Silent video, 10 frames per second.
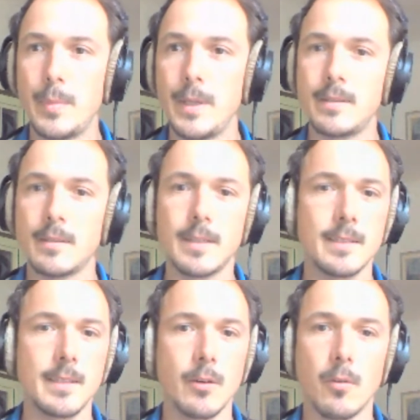beta
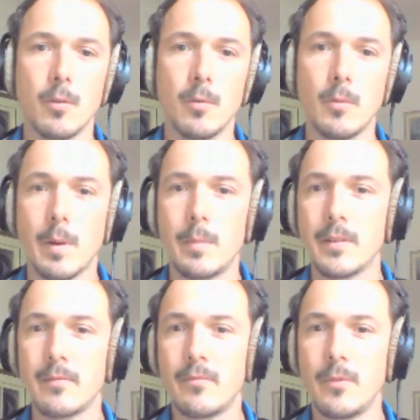testing or
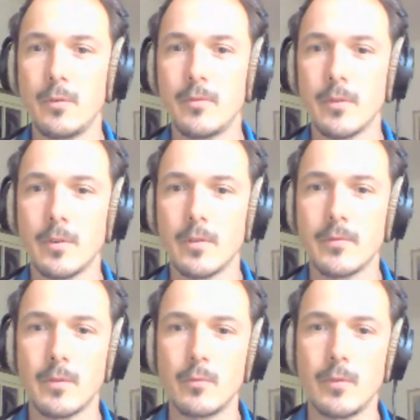public view
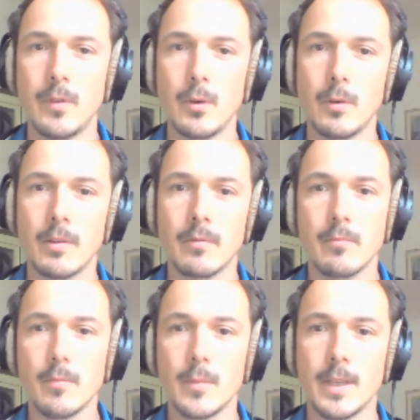for reviewing
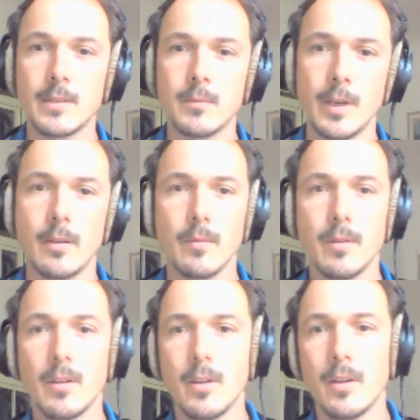next week.
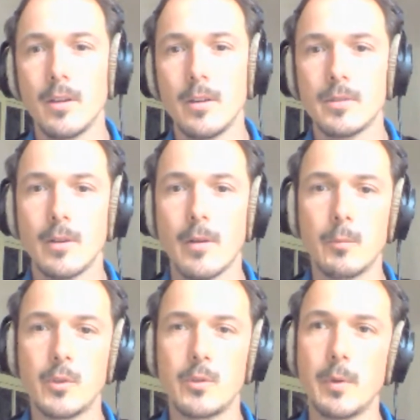So I
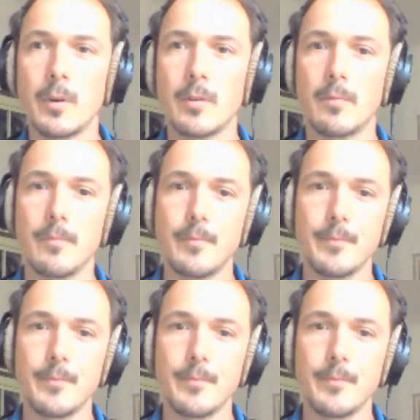think we should be good.